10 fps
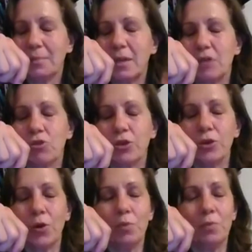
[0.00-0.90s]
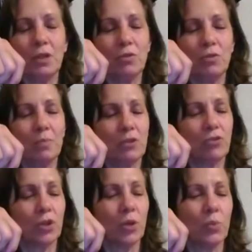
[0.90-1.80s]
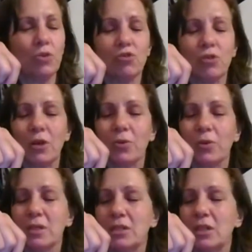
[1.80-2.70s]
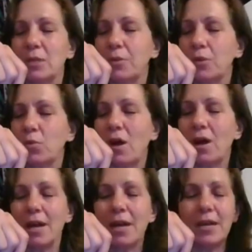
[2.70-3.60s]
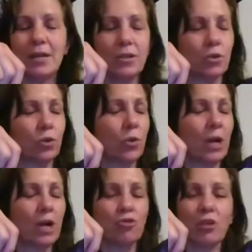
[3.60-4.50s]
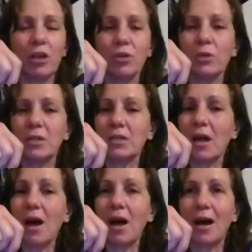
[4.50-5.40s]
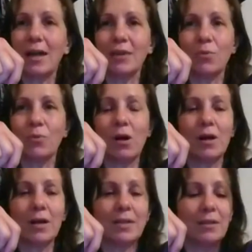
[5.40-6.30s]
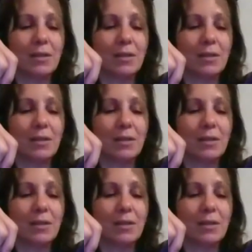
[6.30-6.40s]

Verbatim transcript: Make sure you're open. Make sure your root chakra is deep and wide. Your crown chakra is high and wide.